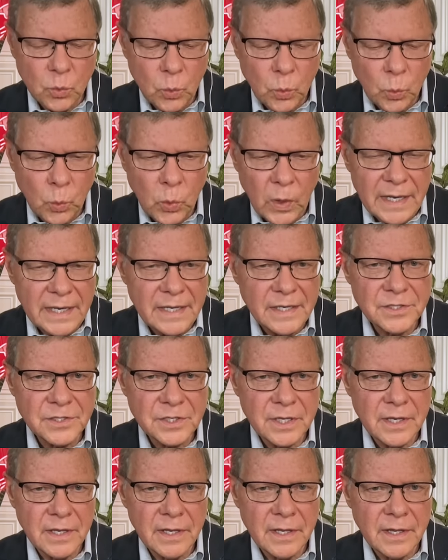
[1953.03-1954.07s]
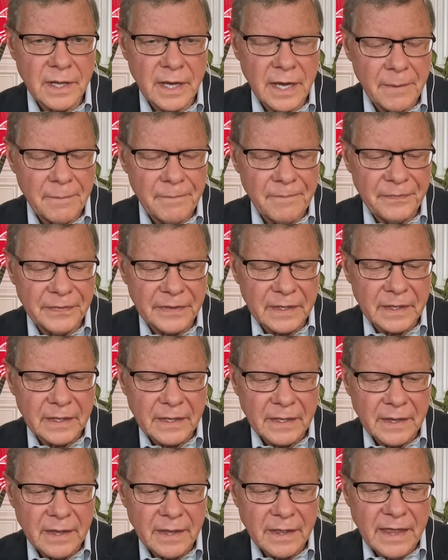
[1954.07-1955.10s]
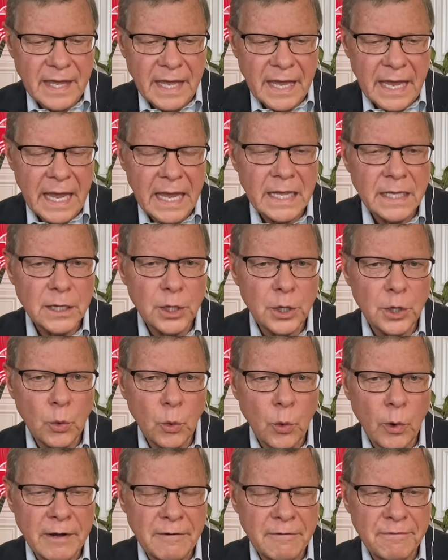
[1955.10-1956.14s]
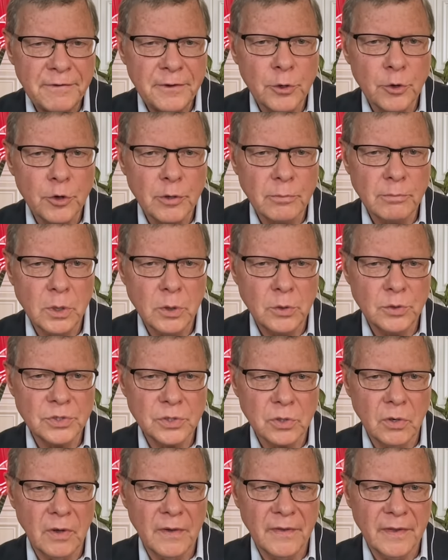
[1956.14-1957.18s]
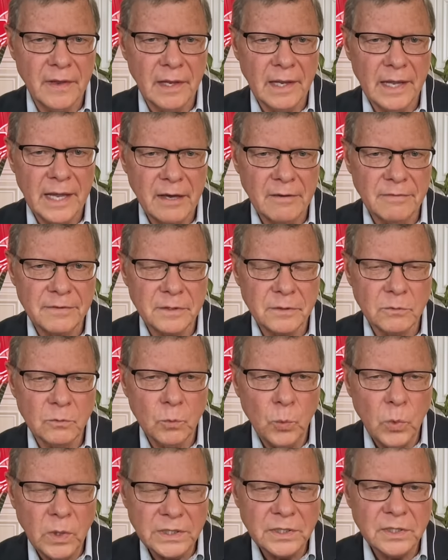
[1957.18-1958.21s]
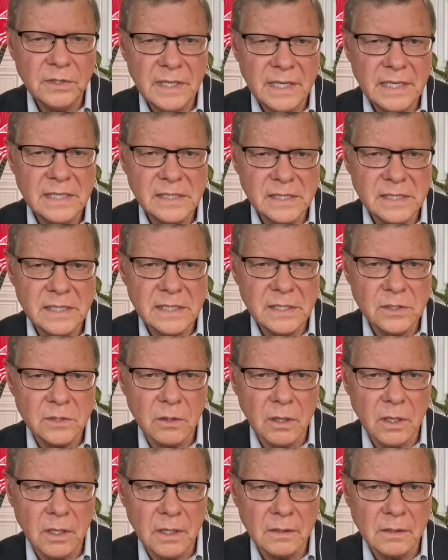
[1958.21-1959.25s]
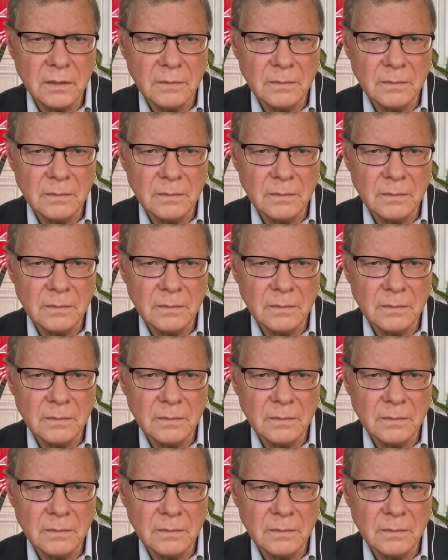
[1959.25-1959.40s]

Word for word: What is it that they hate and fear the most on the left? What do they seize on?